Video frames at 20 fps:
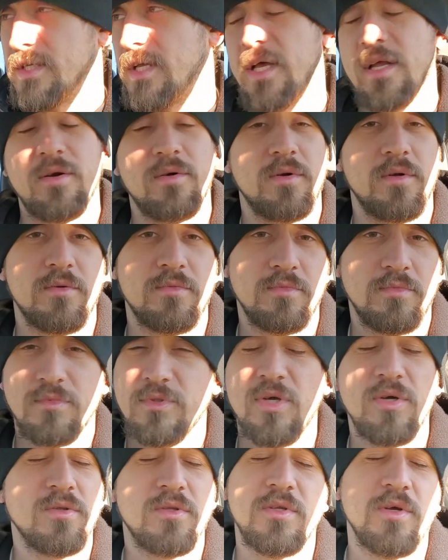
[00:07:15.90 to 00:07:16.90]
I don't know.
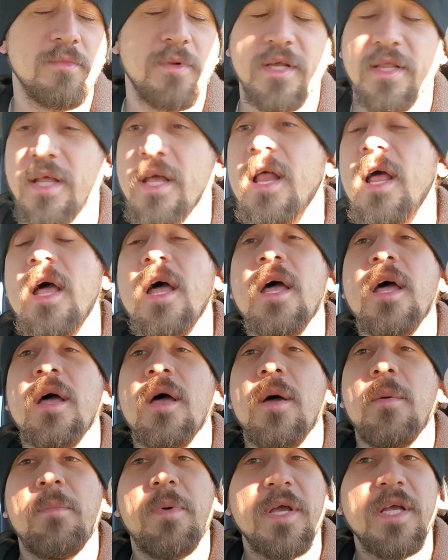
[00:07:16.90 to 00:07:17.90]
Don't mind that.
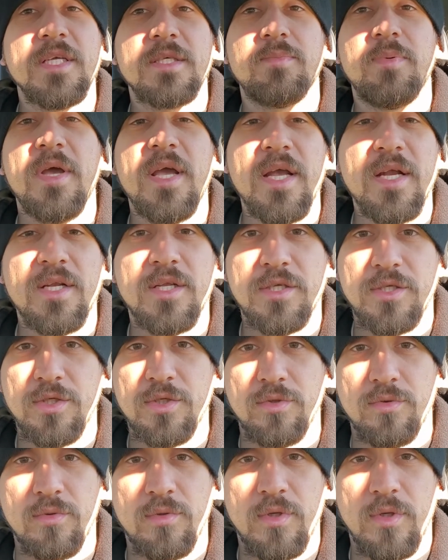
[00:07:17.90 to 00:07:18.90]
Biggest pain to
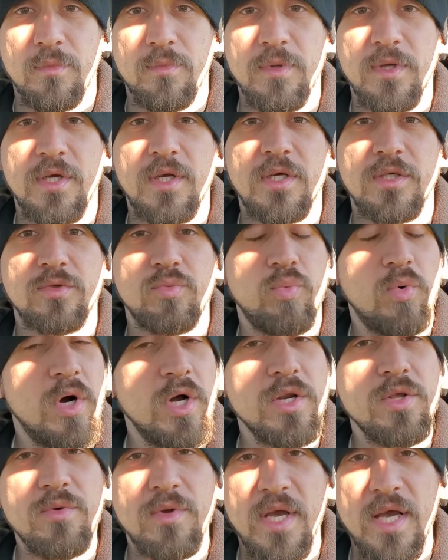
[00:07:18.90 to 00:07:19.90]
do because
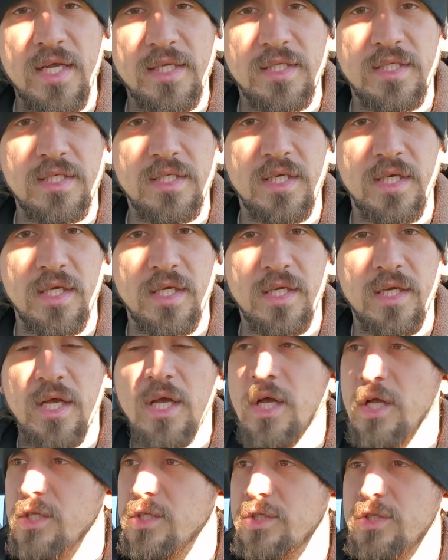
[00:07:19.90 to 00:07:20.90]
1, you can't see it.
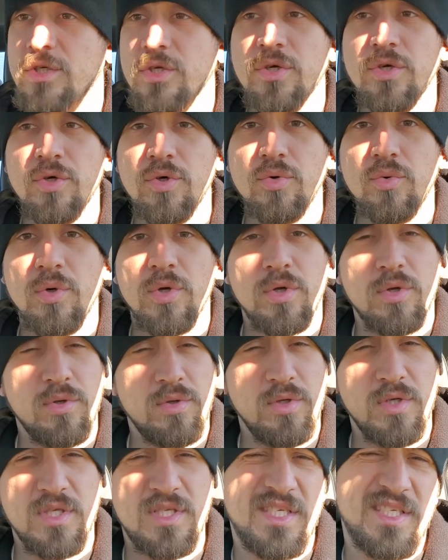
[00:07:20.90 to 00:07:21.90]
2,
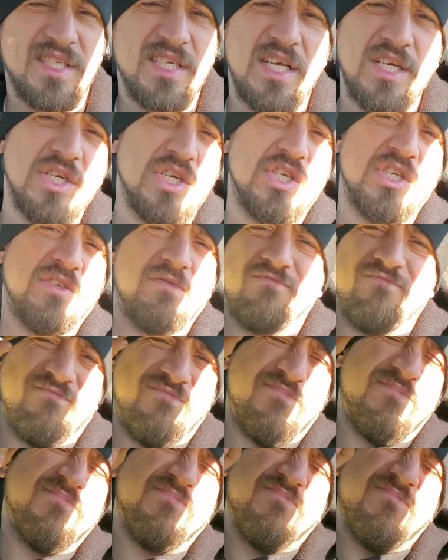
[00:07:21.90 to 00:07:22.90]
it's essentially just
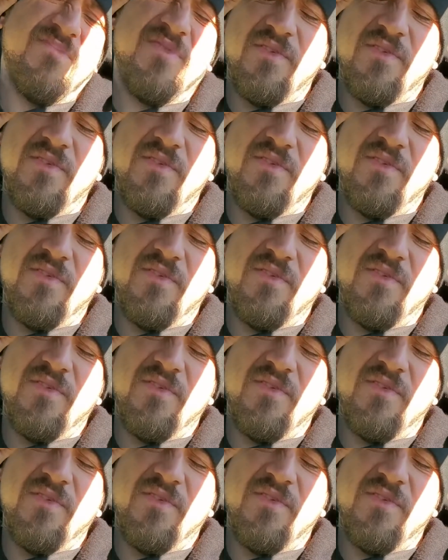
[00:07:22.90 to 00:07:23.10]
the